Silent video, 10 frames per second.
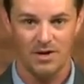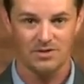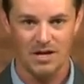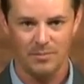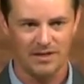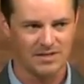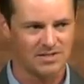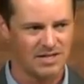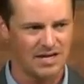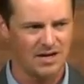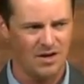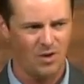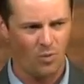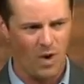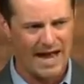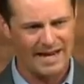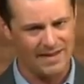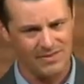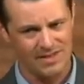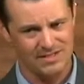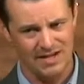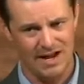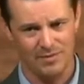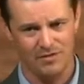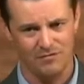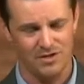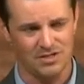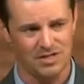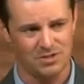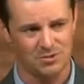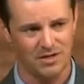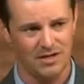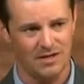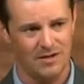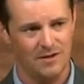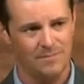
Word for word: Paul's helping us see why, at this time in the first century,